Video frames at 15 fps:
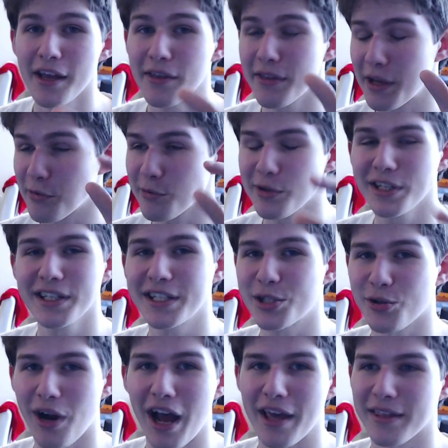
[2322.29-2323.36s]
They really
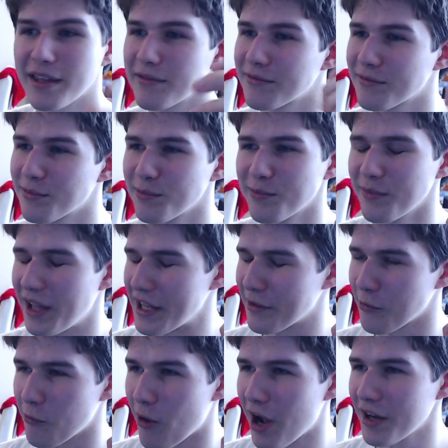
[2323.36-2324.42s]
try. They've, like,
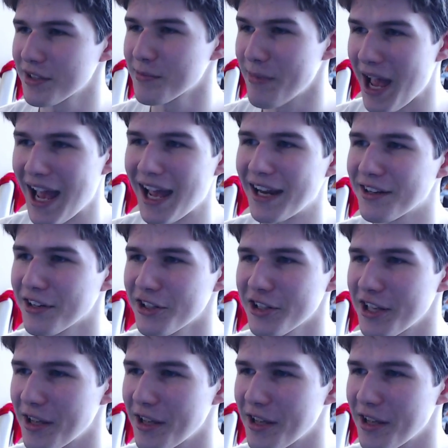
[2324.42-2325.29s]
Wattman